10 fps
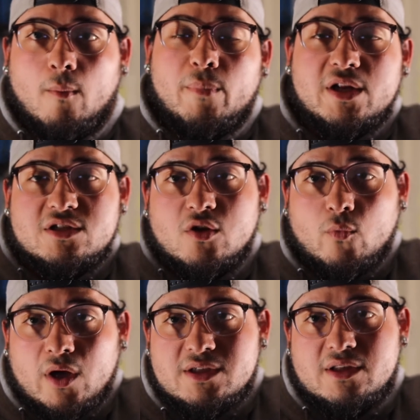But it's the
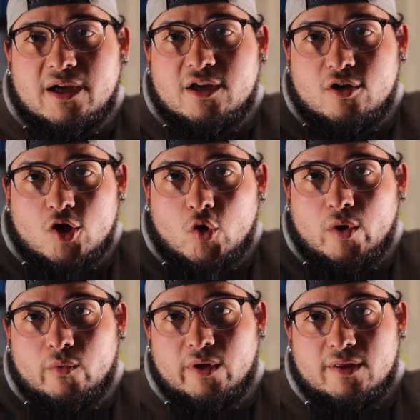ones that can do
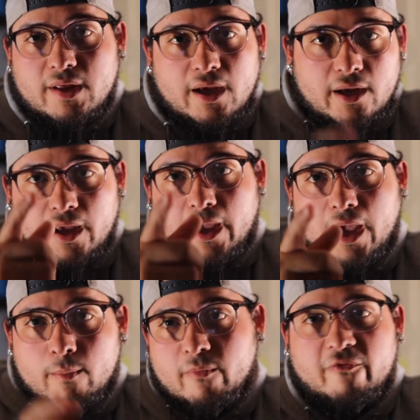it with a
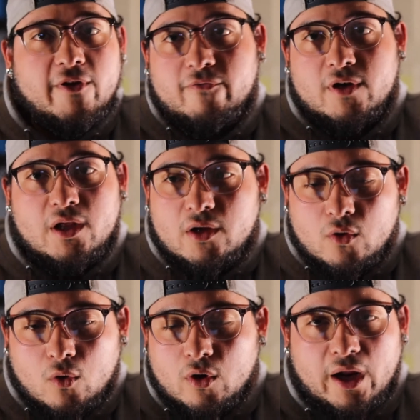M50
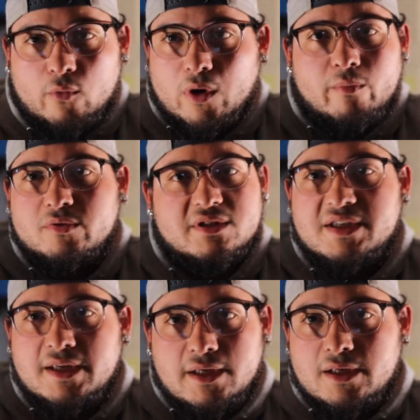or a Rebel
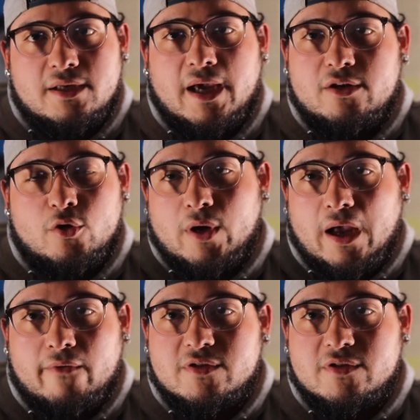T, and you have